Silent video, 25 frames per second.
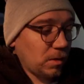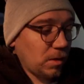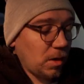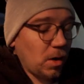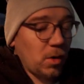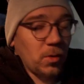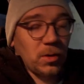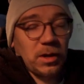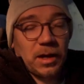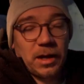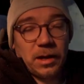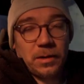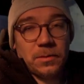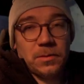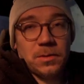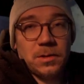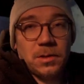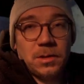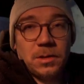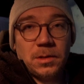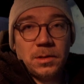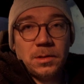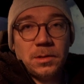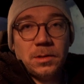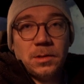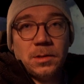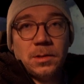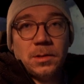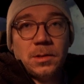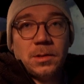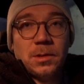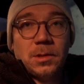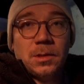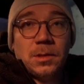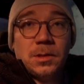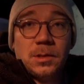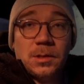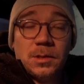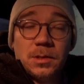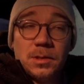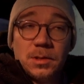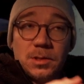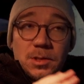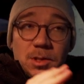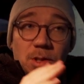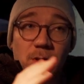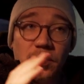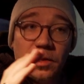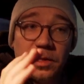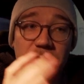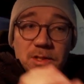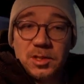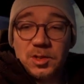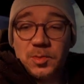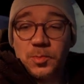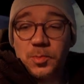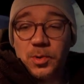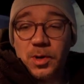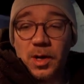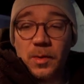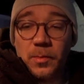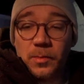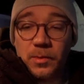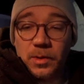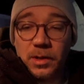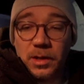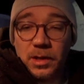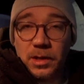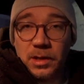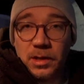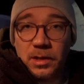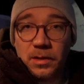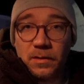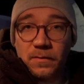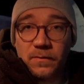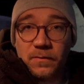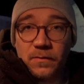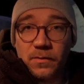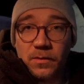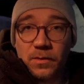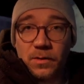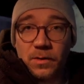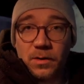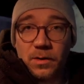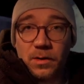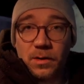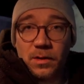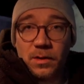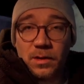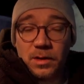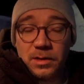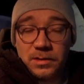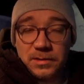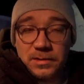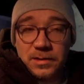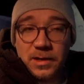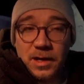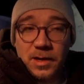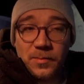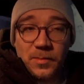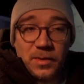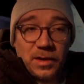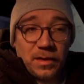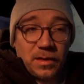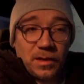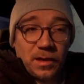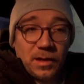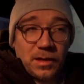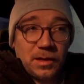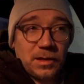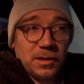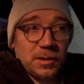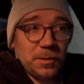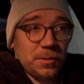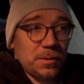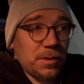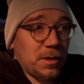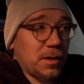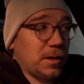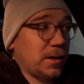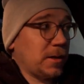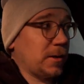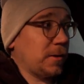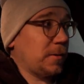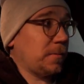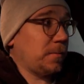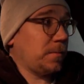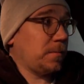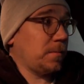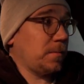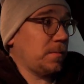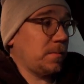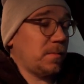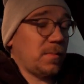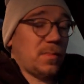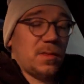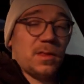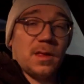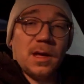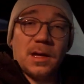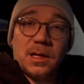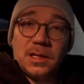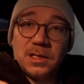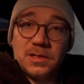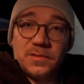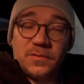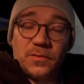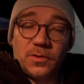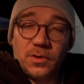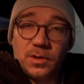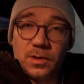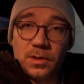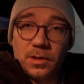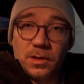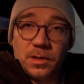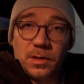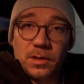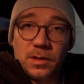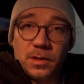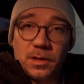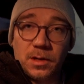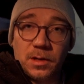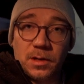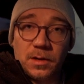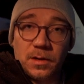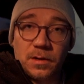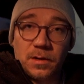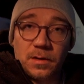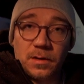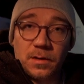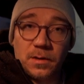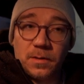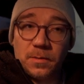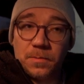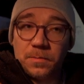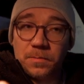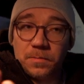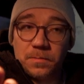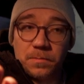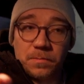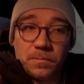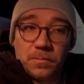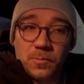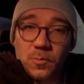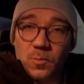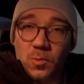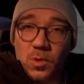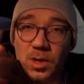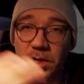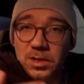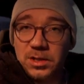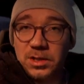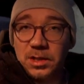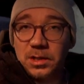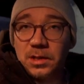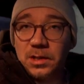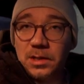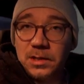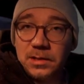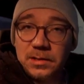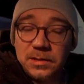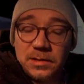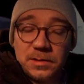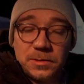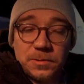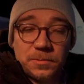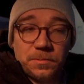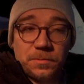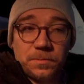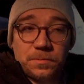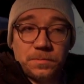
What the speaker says: Okay, so this is probably it for this time, I think. Thanks for watching this.